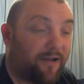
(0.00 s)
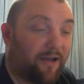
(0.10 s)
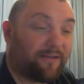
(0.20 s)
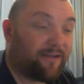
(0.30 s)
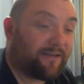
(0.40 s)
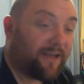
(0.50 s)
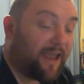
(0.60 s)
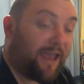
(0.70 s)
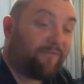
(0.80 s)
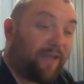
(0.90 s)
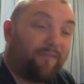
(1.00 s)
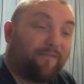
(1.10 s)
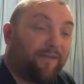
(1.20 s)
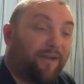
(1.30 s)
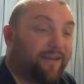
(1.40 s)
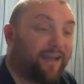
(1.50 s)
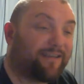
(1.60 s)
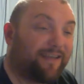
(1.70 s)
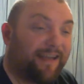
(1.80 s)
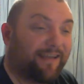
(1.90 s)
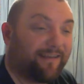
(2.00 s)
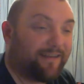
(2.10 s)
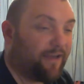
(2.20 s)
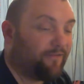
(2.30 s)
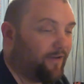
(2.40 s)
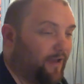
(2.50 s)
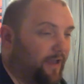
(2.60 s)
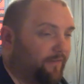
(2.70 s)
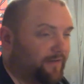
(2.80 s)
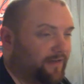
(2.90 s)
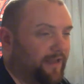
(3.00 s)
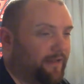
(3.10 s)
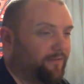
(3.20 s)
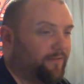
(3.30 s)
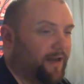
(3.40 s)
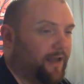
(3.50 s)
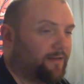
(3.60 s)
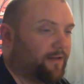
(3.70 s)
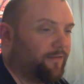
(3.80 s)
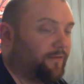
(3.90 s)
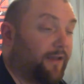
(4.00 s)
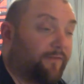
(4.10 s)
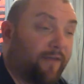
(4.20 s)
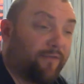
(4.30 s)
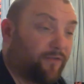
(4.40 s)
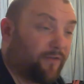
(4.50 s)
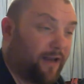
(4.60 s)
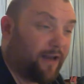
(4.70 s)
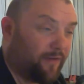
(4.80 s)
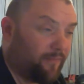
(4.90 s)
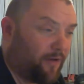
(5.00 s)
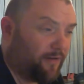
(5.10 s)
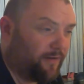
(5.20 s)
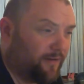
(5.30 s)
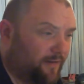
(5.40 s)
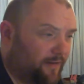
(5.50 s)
As I say, everything I get's legal, everything I have is legal, Alex. So they've never took anything of mine.